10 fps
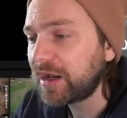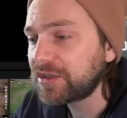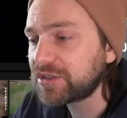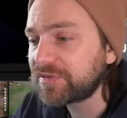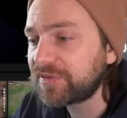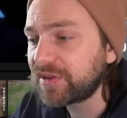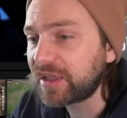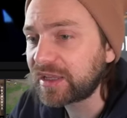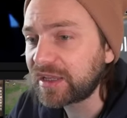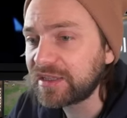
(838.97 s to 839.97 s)
I just feel
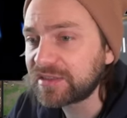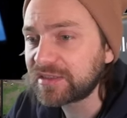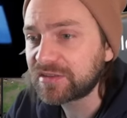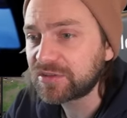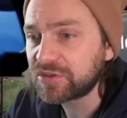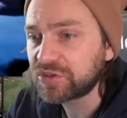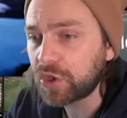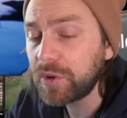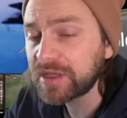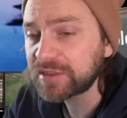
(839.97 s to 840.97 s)
like it's
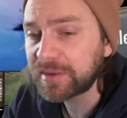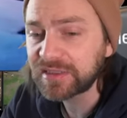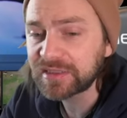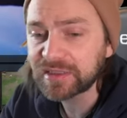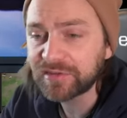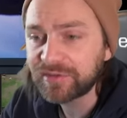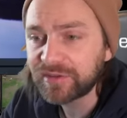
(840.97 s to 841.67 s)
so expensive